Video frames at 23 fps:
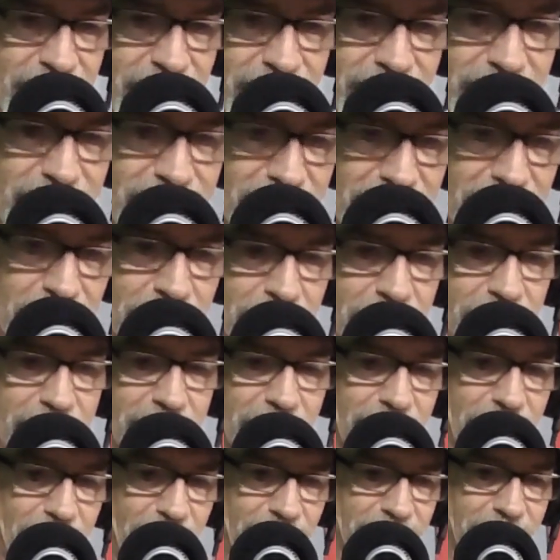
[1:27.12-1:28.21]

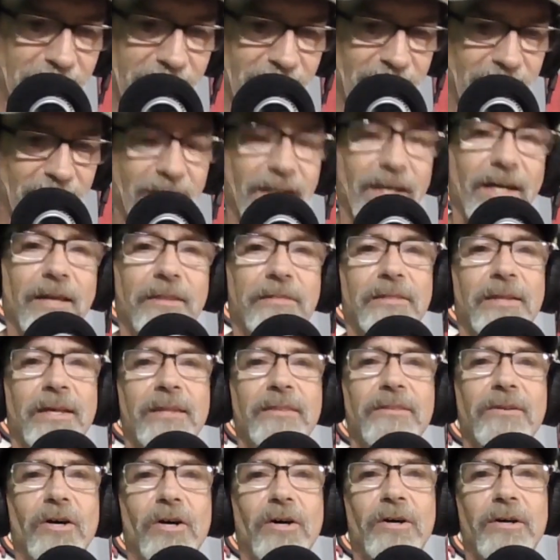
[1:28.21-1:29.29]
I think
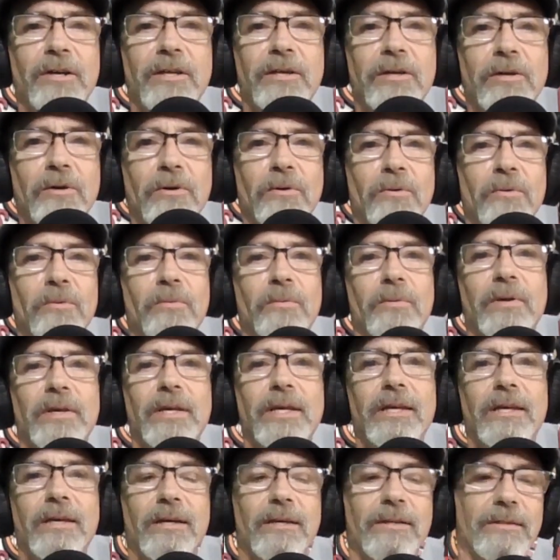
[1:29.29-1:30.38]
the audio,
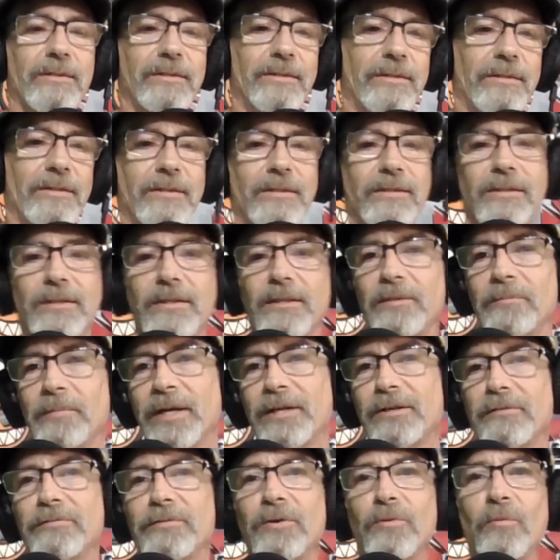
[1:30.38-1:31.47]
the
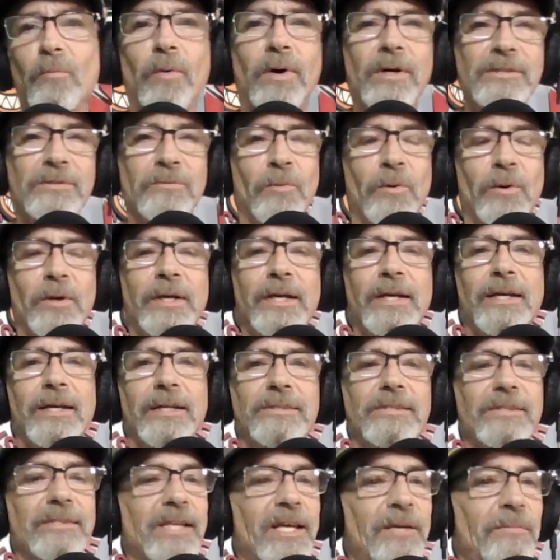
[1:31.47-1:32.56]
microphone was working. I
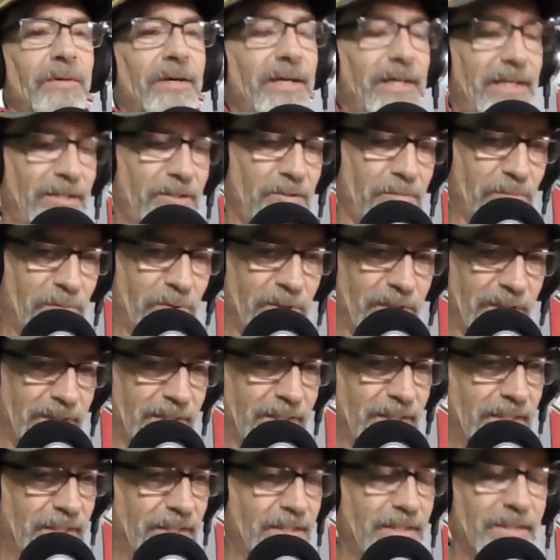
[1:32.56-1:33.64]
just had my output
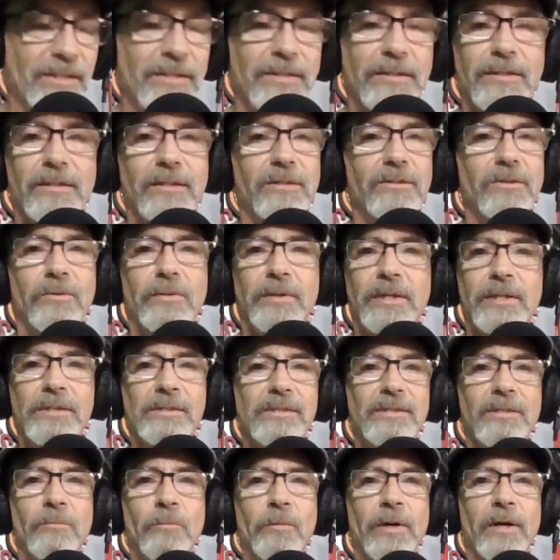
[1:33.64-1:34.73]
going
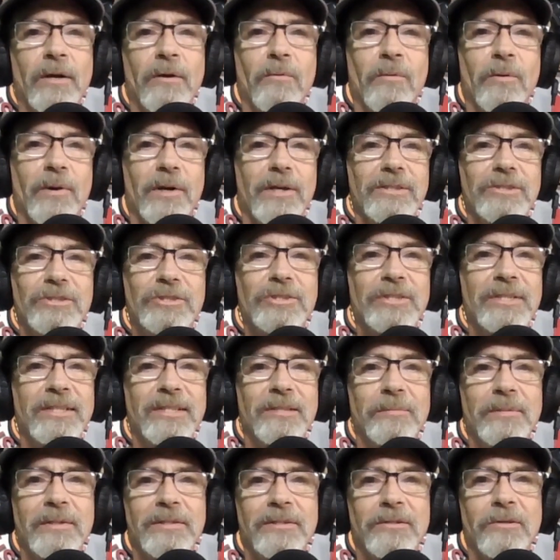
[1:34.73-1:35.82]
somewhere where it shouldn't
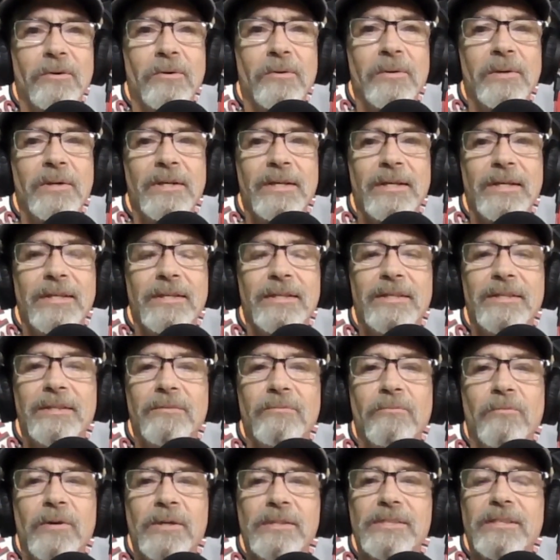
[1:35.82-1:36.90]
have been going.
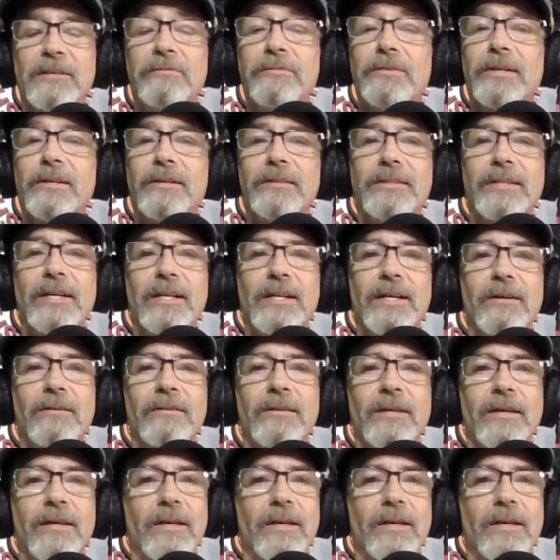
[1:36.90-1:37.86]
And once I figured that out,